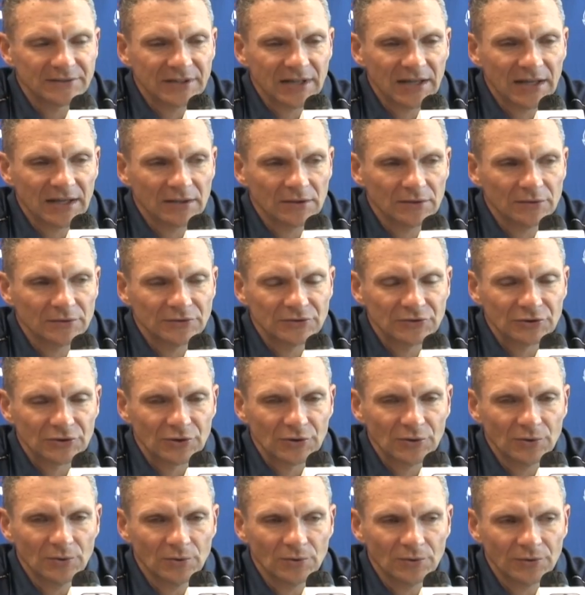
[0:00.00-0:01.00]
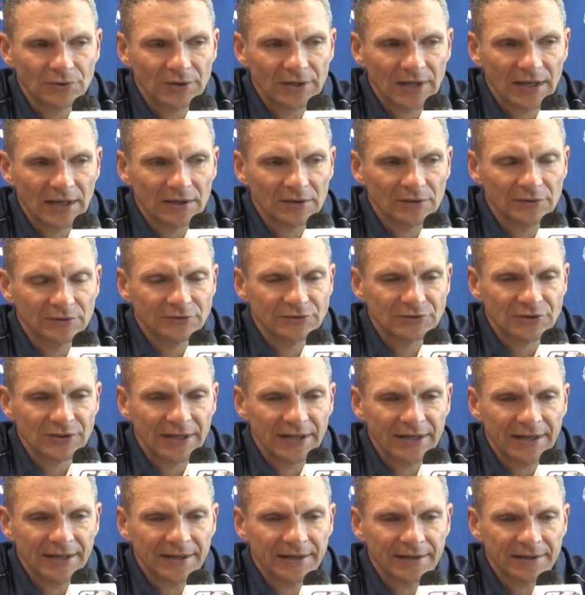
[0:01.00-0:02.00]
you can't lose your cool, you can't lose your
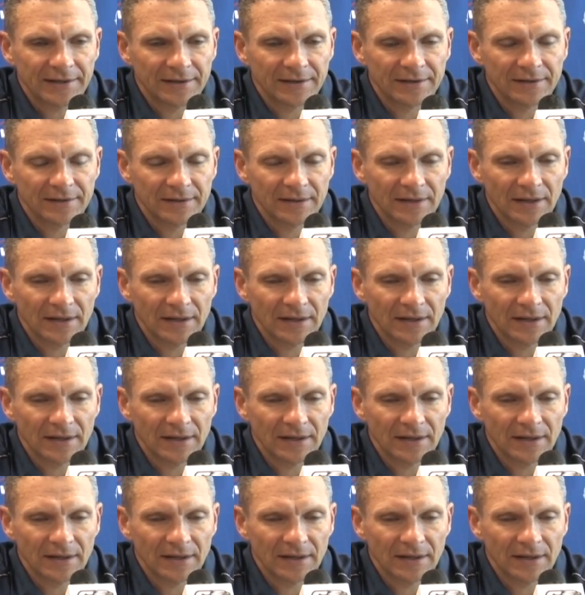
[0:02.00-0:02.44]
head and,